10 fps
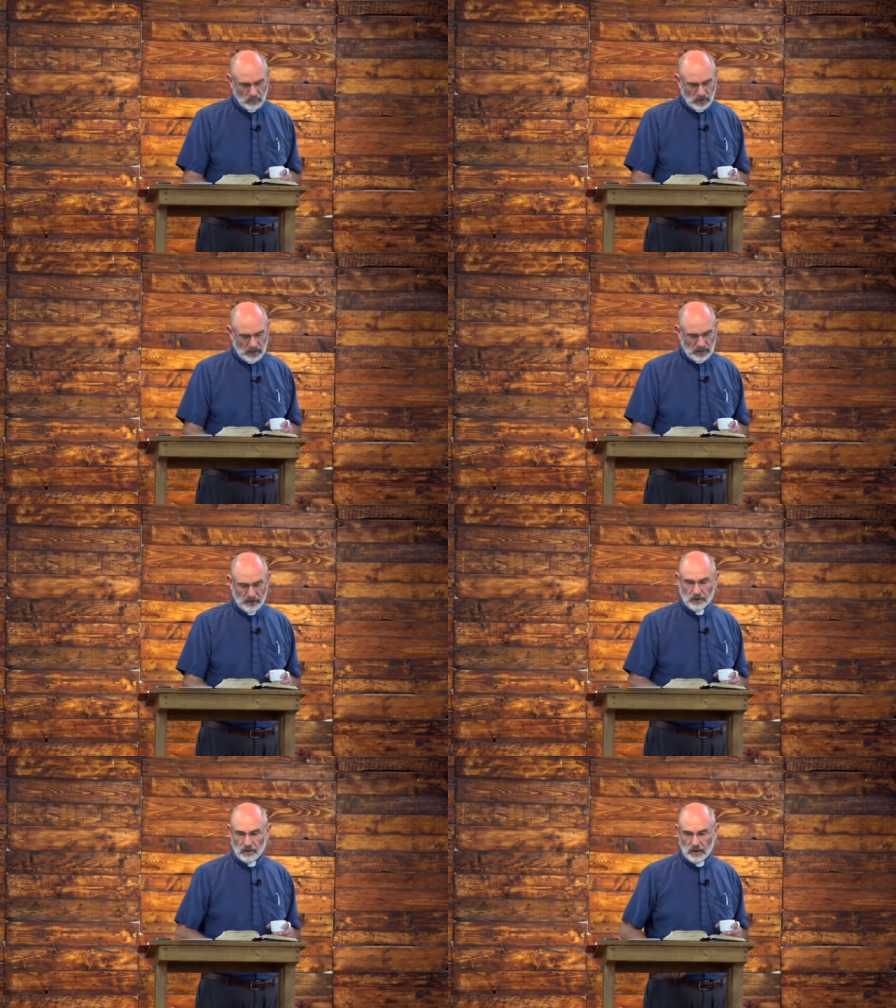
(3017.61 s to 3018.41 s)

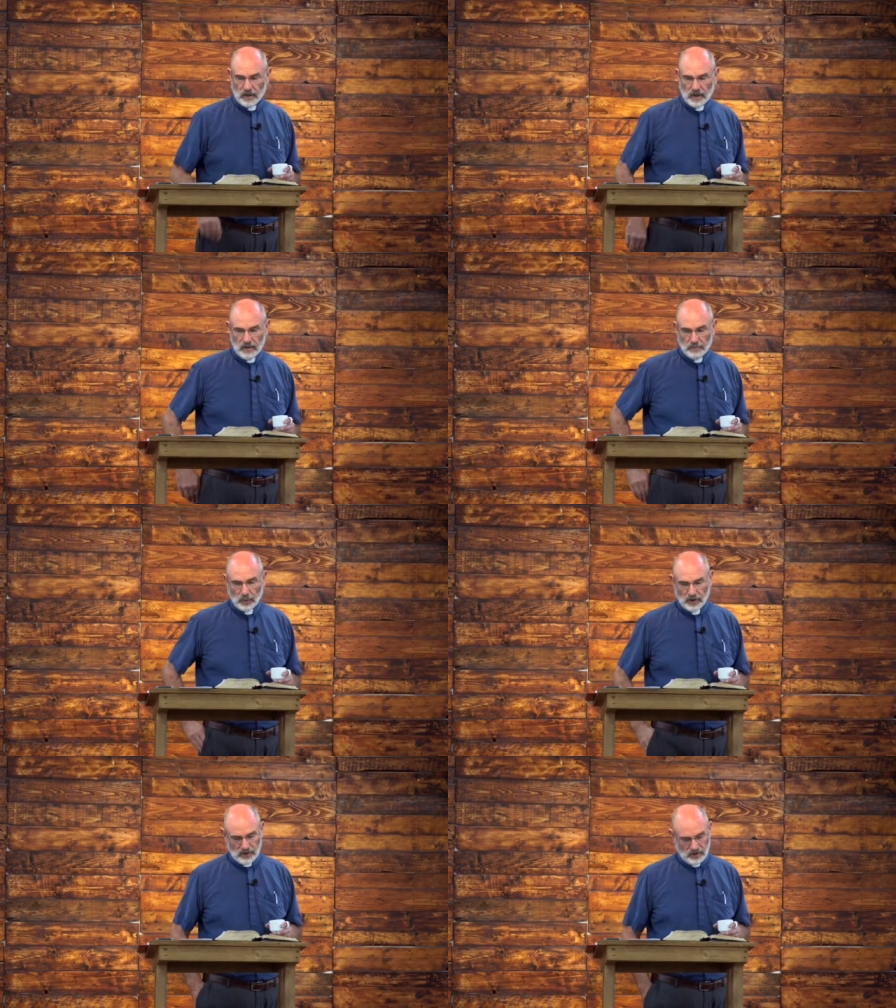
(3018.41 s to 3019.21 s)
Another
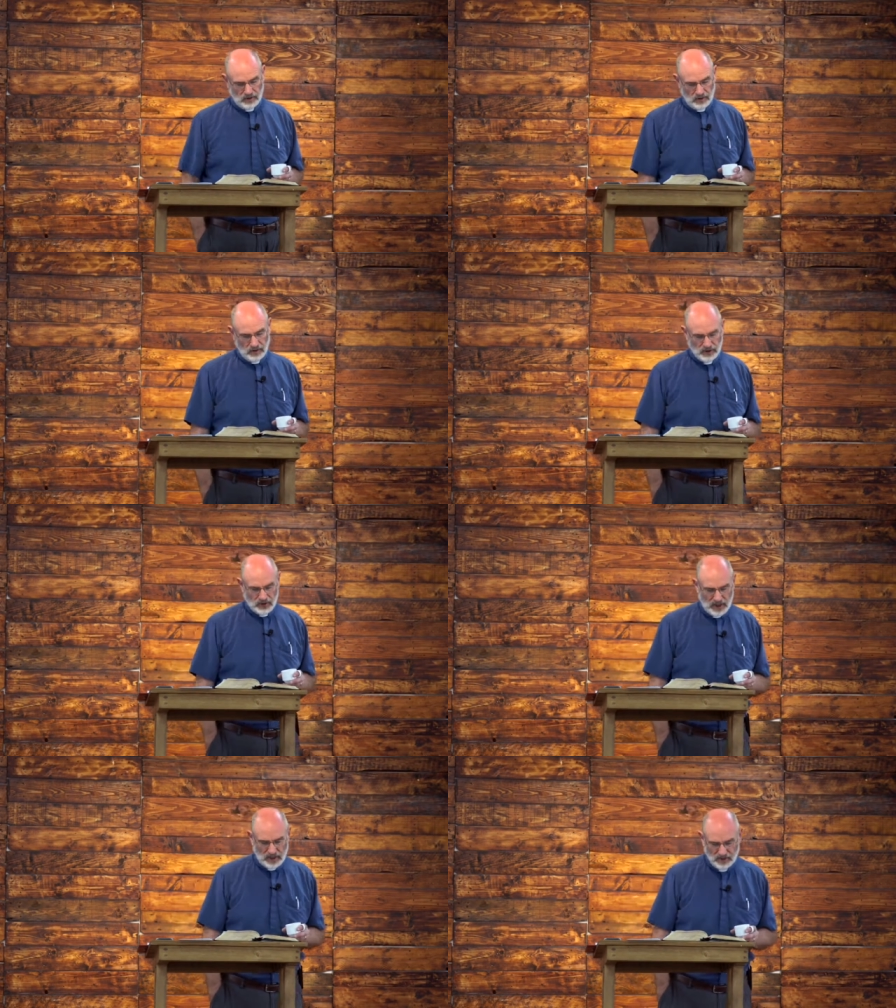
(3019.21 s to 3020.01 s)
important
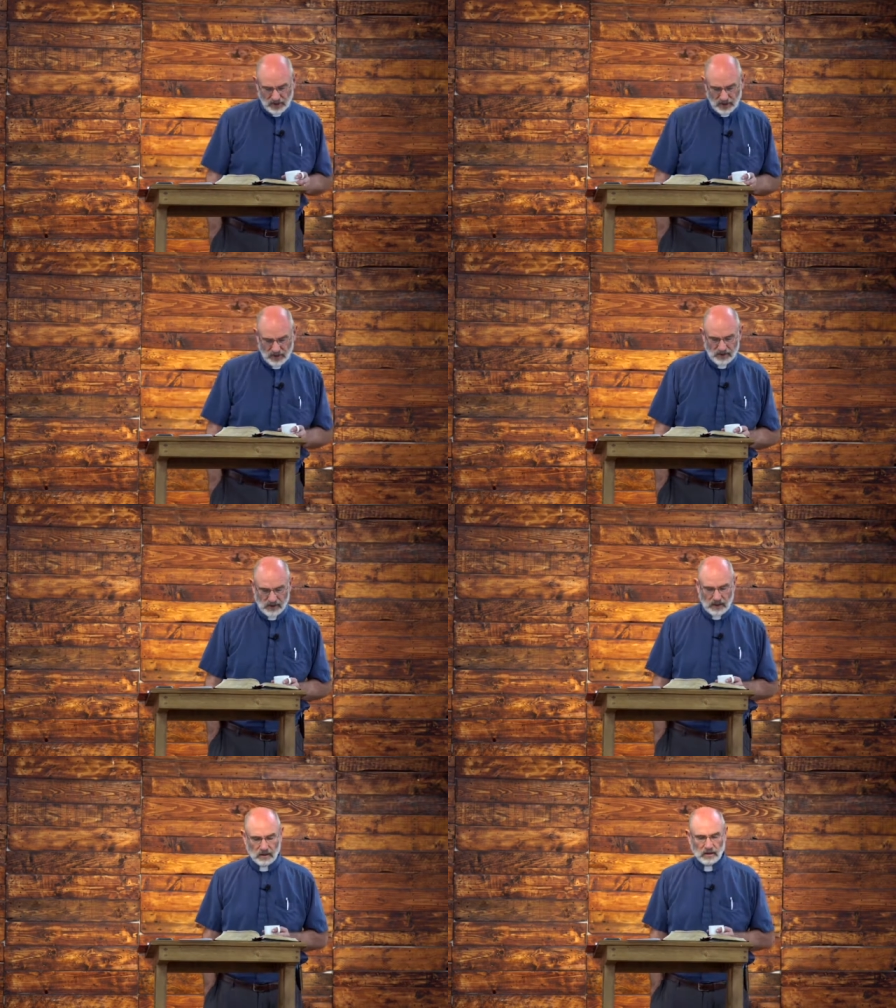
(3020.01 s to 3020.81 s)
change is
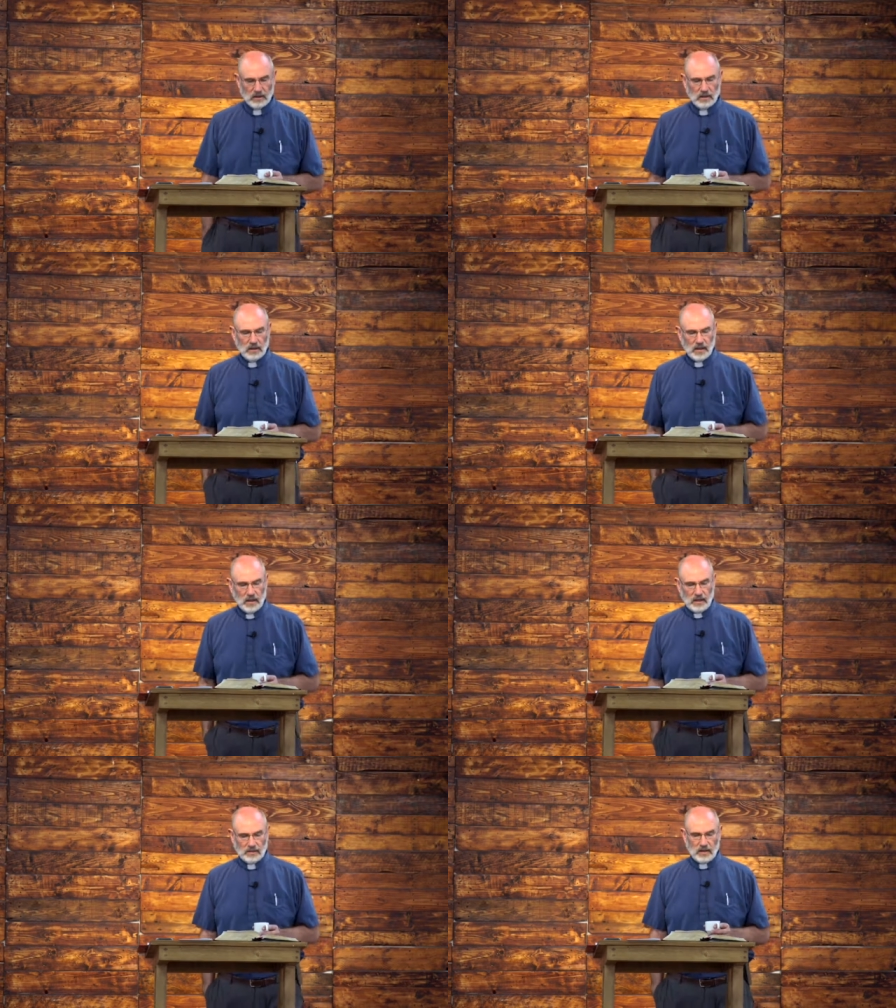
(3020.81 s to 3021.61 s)

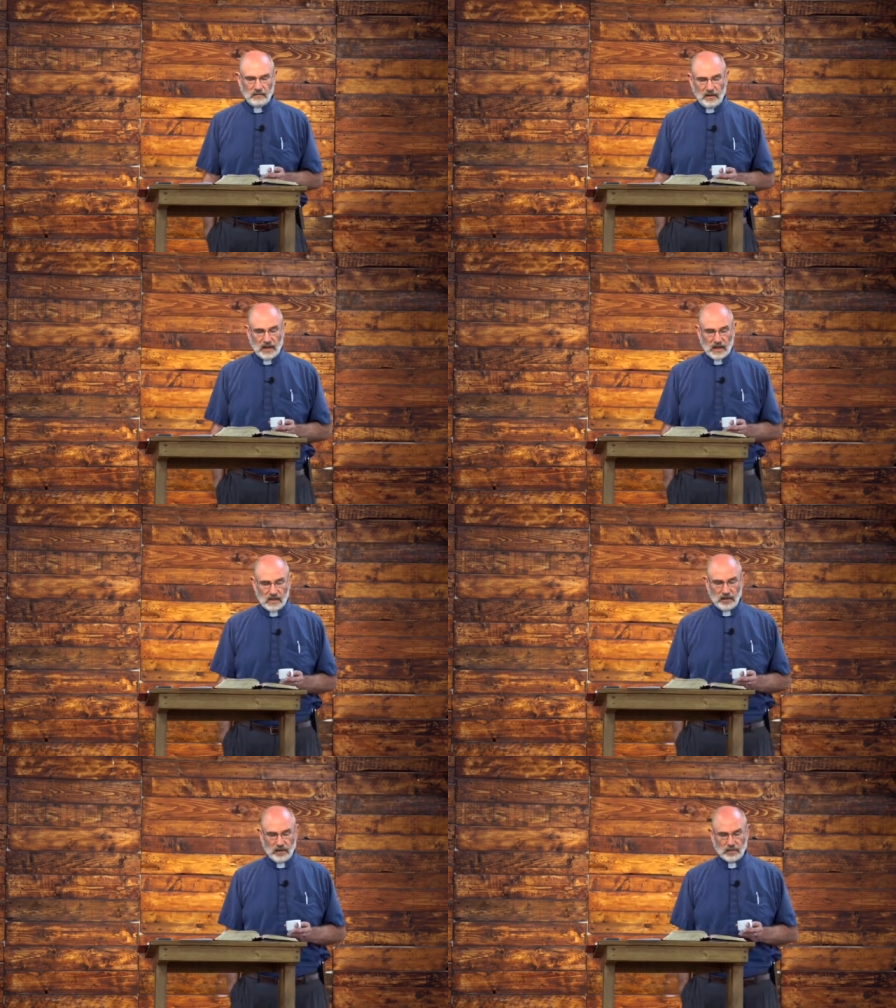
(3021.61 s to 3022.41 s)
in the Davidic
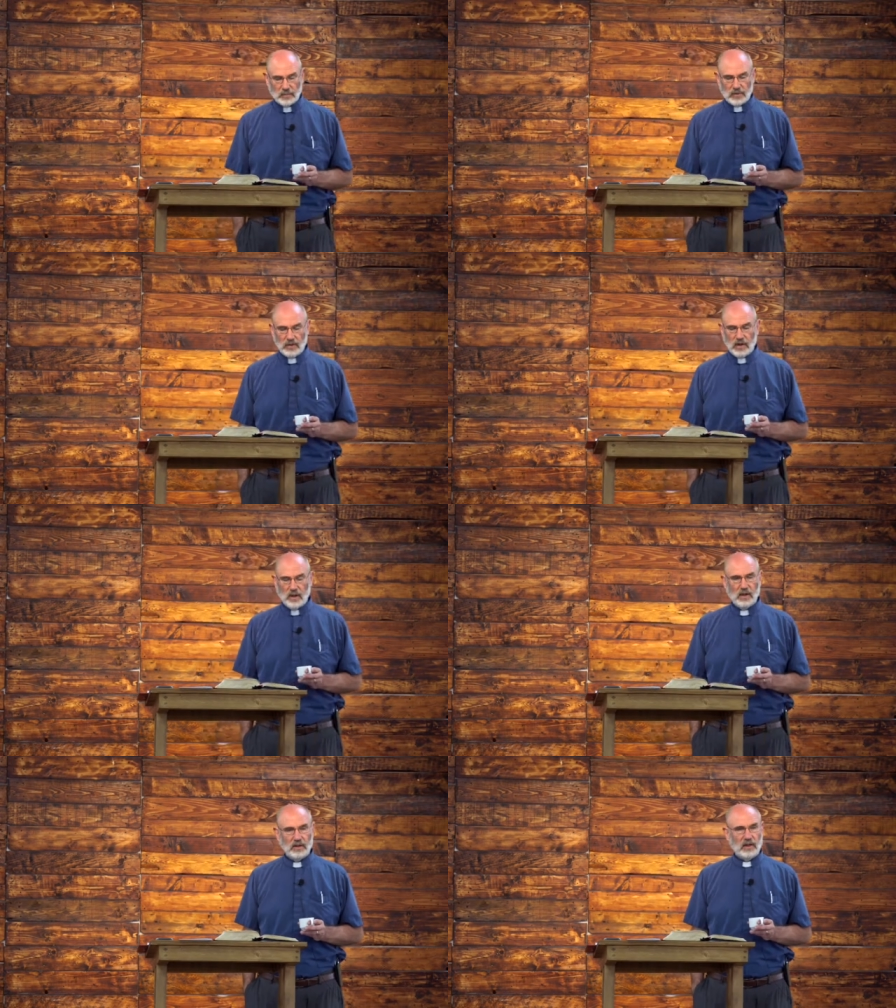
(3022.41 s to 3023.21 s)
covenant, where
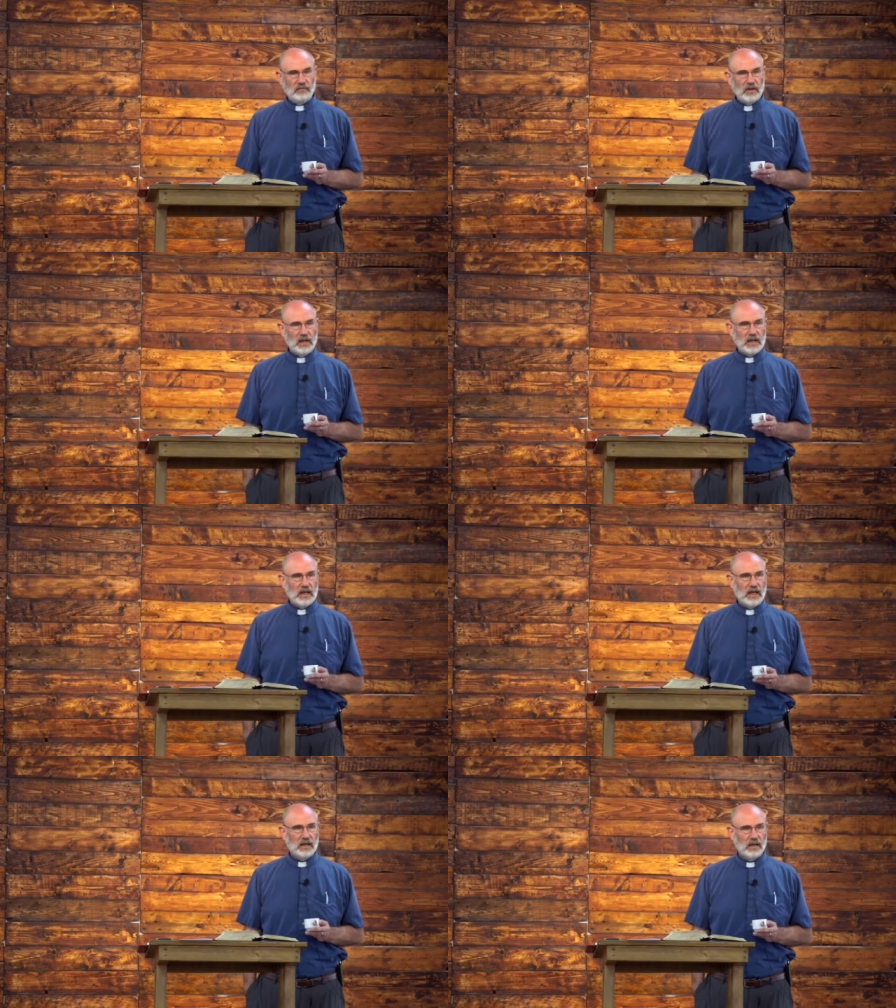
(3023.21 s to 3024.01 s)
the Davidic
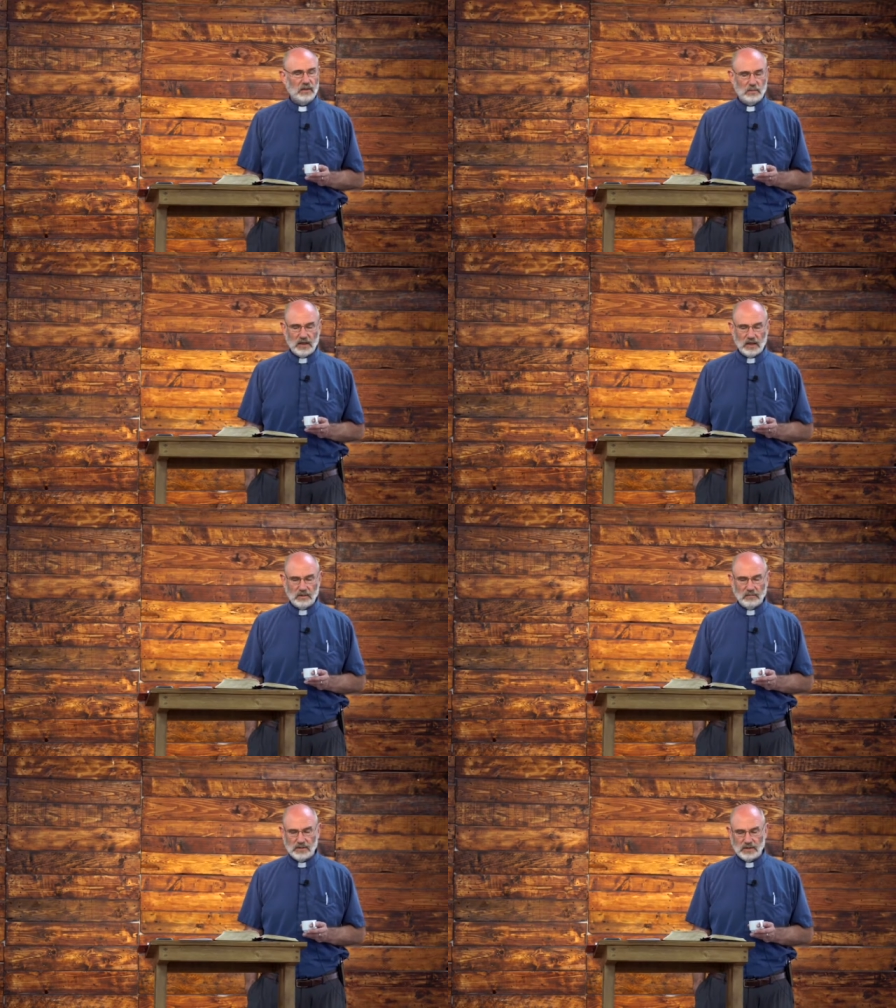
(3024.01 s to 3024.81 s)
king
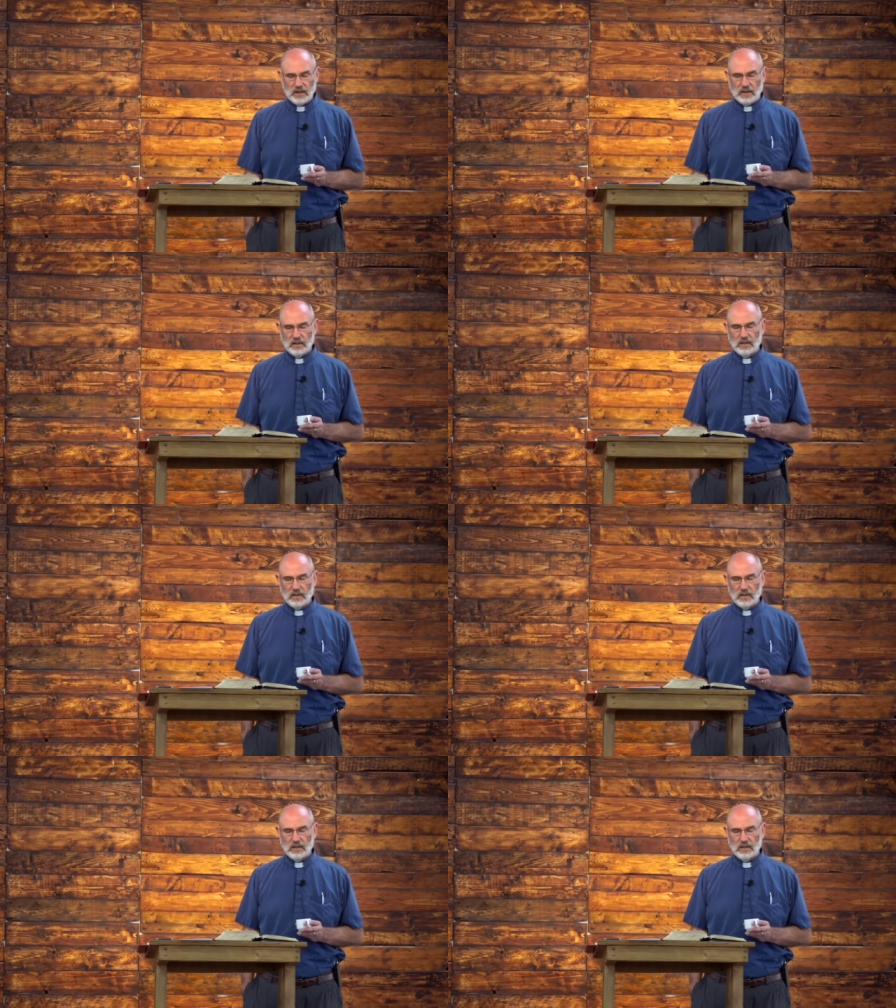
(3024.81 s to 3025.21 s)
becomes the